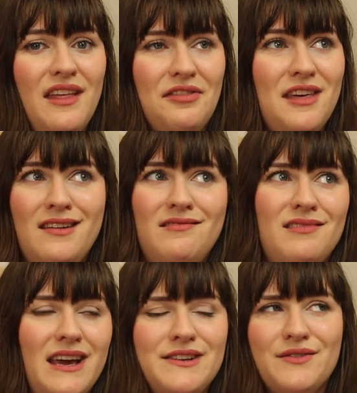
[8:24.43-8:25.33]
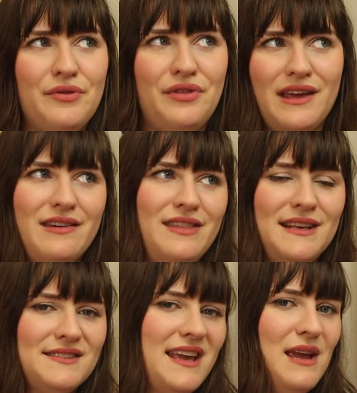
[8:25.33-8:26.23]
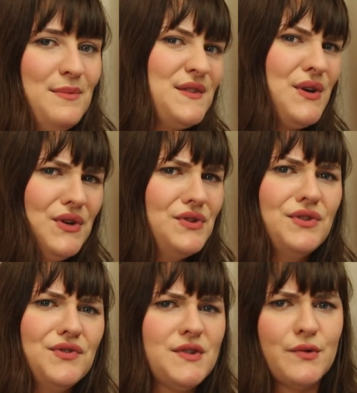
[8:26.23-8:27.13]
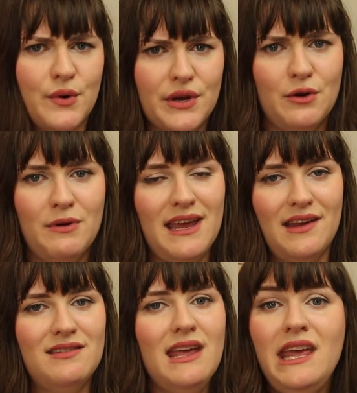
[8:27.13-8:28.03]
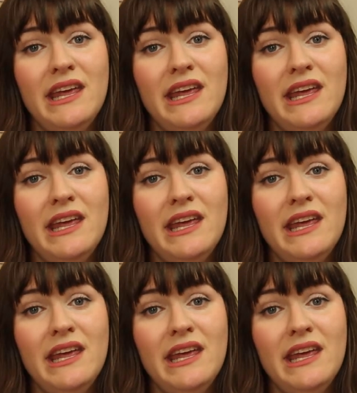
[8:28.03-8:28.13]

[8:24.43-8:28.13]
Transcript: then I don't think this game is going to draw you in,